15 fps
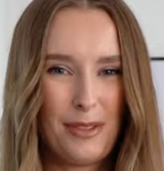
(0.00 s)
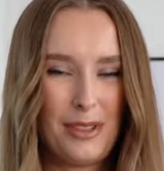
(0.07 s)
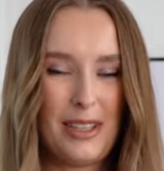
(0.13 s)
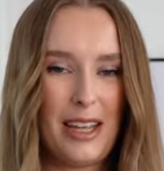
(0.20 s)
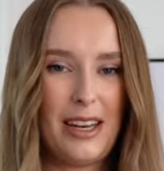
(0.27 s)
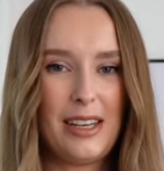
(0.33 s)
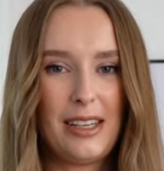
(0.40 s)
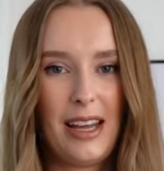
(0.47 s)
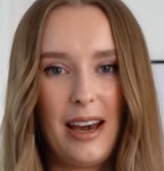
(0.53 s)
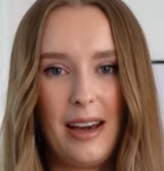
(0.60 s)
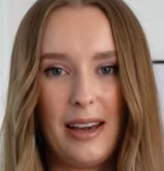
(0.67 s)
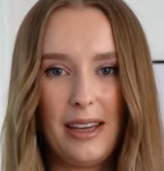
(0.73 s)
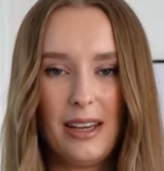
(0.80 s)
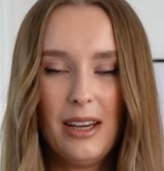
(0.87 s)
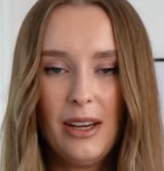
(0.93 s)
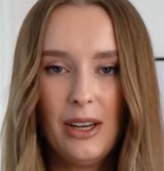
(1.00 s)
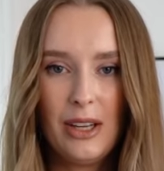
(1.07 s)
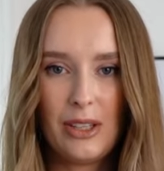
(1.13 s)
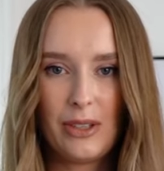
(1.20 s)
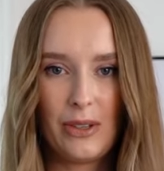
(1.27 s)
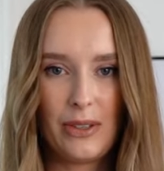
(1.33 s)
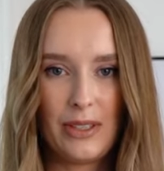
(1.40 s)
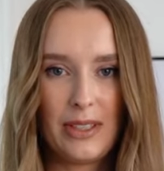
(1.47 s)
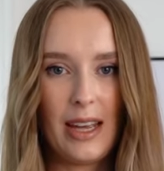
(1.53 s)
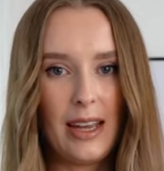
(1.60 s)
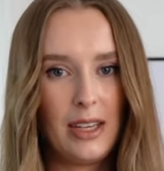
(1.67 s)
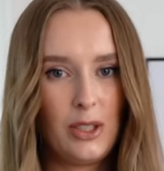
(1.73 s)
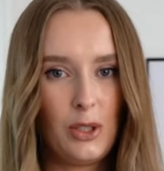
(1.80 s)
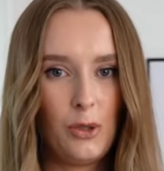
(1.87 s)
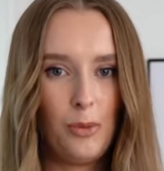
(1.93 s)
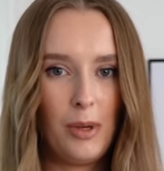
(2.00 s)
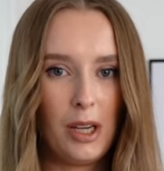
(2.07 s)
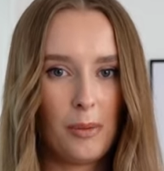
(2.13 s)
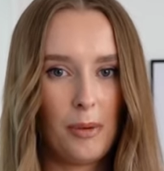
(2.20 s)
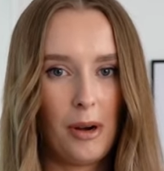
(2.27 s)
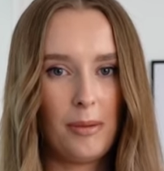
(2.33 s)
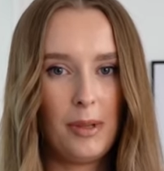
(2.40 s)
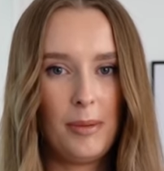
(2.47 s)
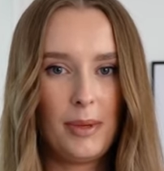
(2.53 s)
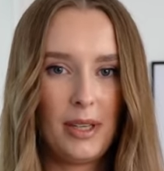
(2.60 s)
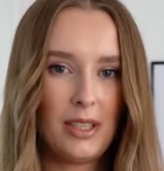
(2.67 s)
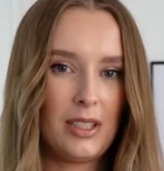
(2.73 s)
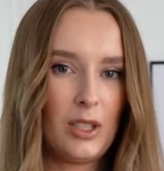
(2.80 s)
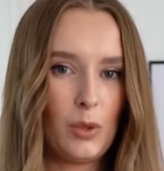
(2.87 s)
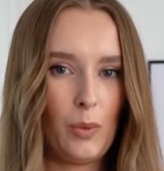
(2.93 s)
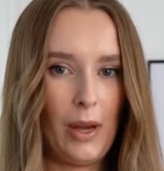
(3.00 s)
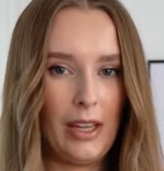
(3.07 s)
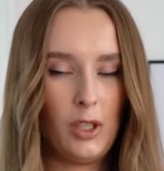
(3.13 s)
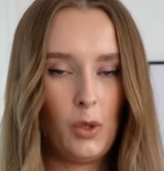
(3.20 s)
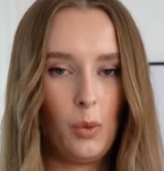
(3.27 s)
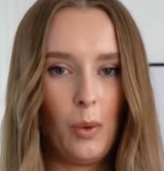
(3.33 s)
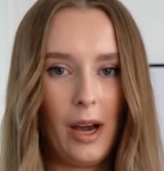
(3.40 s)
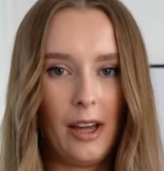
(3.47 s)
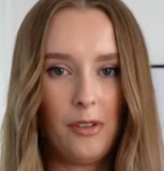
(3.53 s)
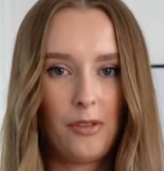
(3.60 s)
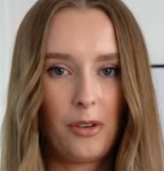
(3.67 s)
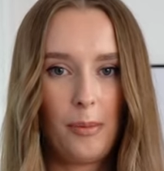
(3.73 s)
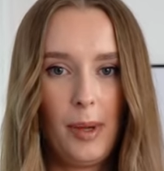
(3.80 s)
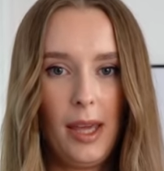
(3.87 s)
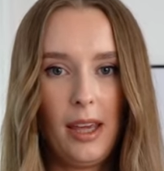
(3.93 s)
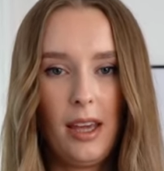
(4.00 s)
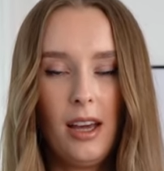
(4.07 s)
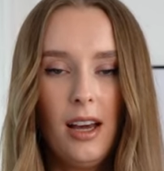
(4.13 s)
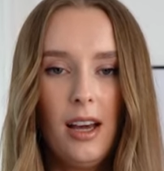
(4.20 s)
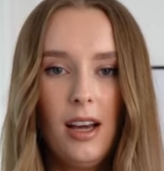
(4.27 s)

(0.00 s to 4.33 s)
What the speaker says: to say that I took a size too big probably because it's way too wide for me.